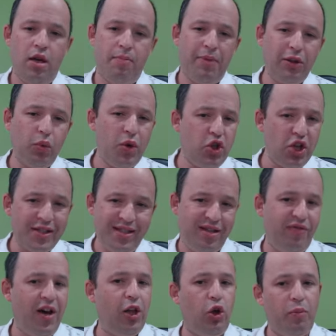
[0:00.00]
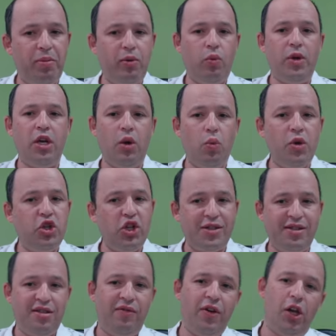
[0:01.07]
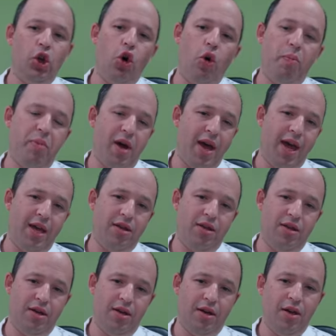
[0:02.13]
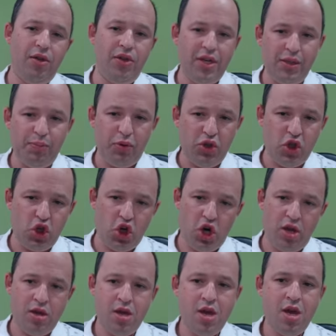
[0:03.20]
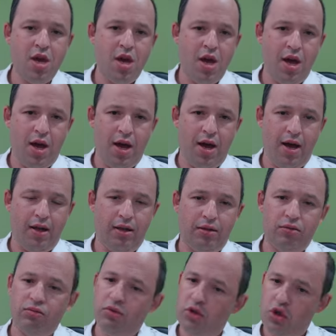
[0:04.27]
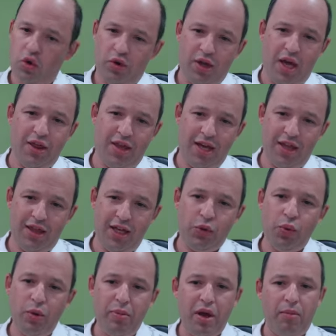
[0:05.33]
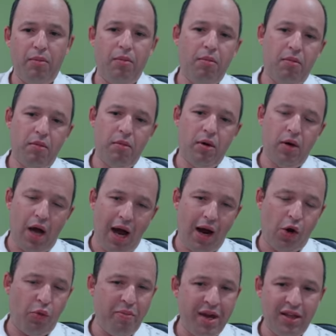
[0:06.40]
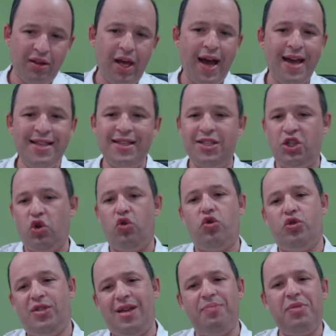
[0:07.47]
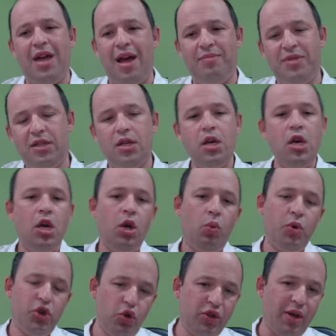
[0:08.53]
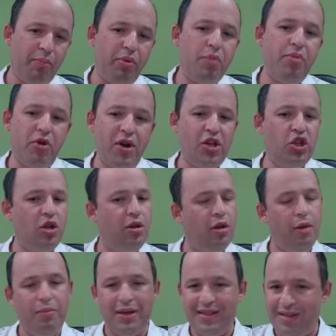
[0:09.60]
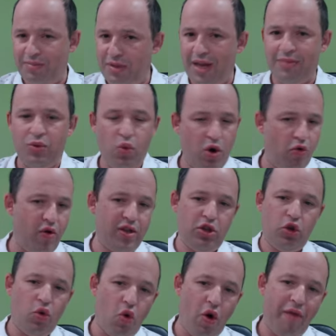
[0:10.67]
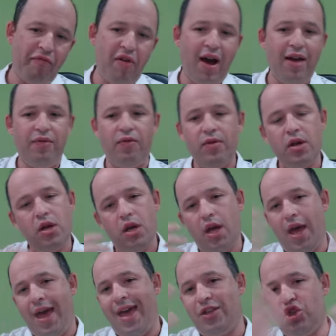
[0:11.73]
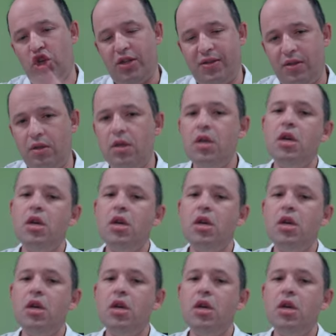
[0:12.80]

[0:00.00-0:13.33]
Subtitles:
but we just develop. We just develop, and this position, so that will be our main line. So sometimes we do some preparation, but sometimes we are ready to go f5 and just